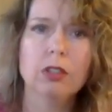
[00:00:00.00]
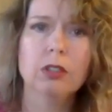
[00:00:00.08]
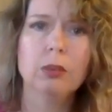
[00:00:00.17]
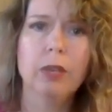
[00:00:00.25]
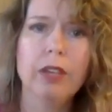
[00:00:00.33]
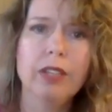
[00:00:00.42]

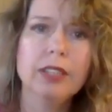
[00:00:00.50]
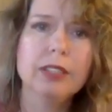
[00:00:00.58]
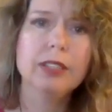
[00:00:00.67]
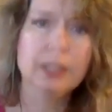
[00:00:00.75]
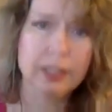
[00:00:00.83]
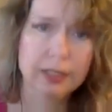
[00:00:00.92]
Well,
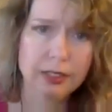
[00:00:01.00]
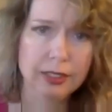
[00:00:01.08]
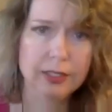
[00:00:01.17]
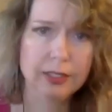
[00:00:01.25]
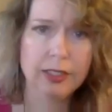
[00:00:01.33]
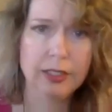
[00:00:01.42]
that's it,
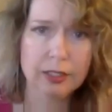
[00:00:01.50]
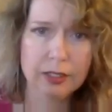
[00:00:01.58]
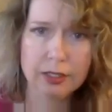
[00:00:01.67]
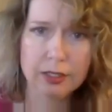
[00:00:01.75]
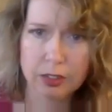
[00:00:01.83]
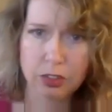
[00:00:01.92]
isn't it?
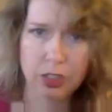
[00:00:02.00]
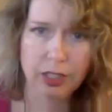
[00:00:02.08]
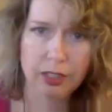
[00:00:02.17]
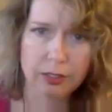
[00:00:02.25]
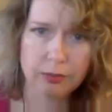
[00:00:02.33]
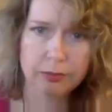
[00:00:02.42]
Says
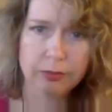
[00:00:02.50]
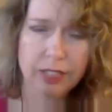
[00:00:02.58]
Jenny.